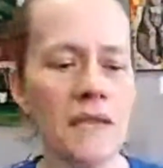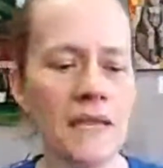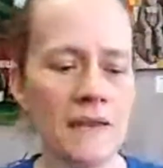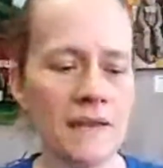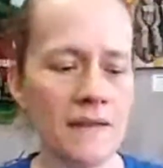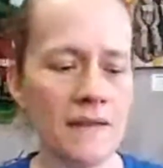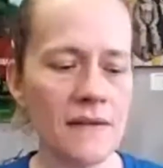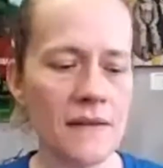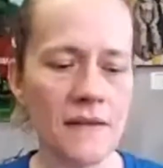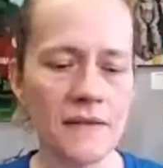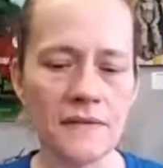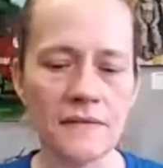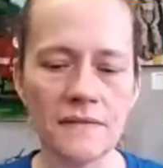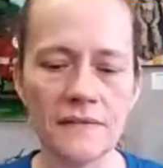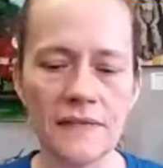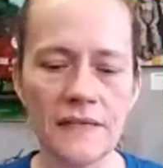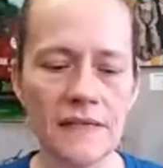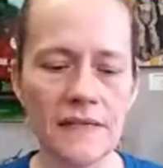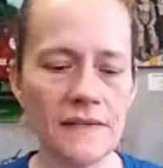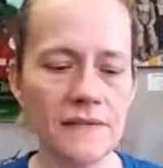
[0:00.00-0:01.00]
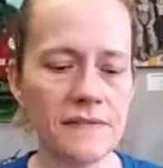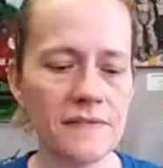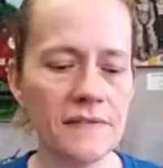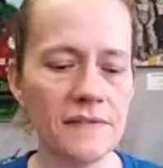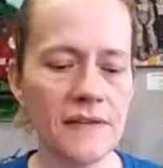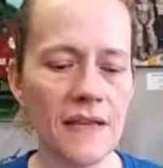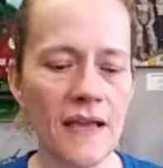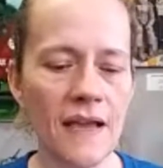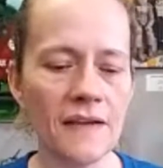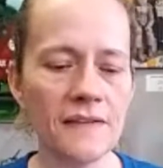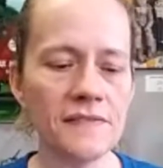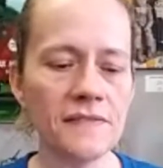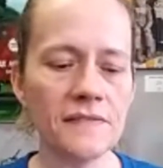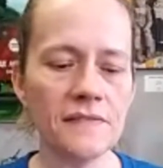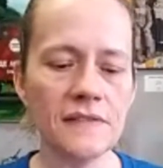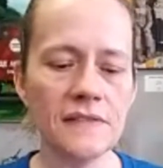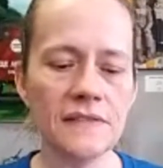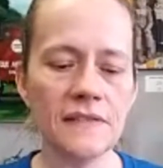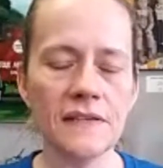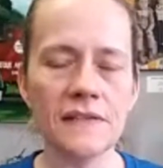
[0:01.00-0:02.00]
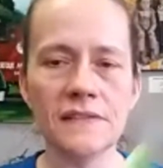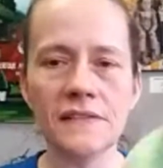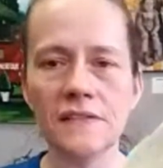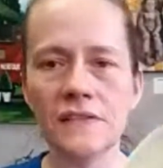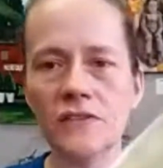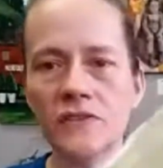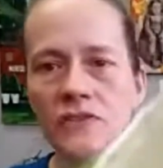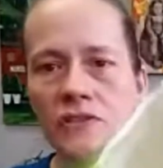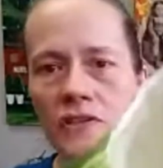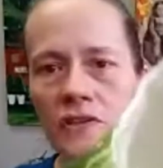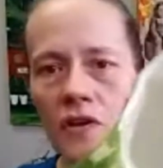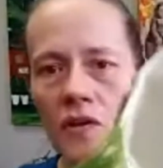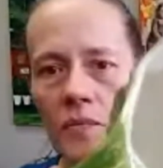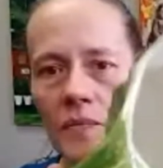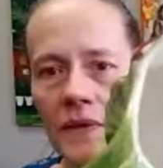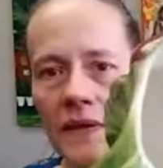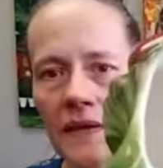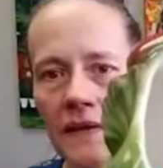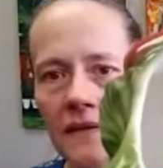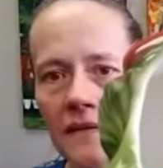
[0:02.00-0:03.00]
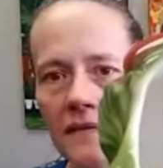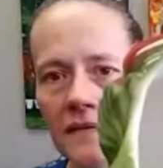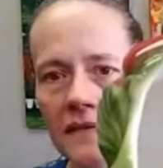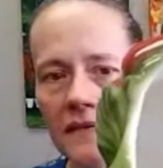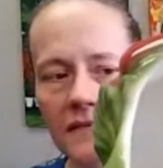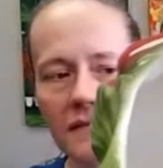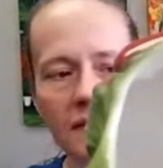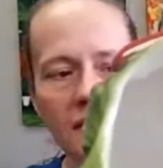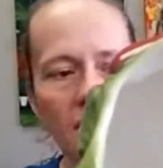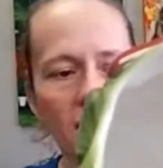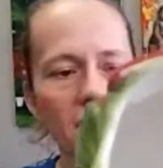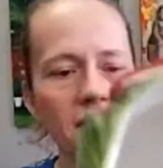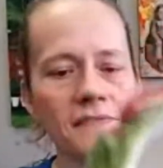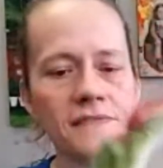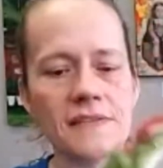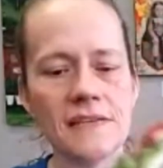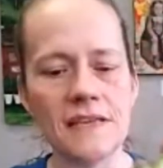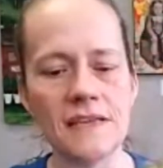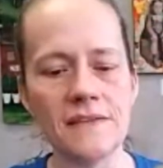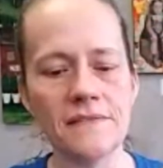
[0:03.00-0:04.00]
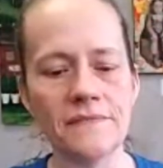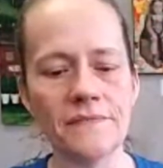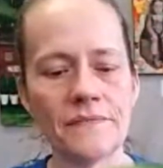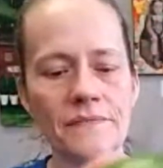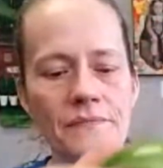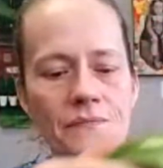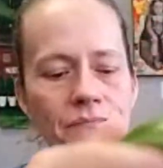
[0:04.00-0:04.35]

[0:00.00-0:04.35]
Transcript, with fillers: made in Italy. It's in excellent condition, albeit a little dusty.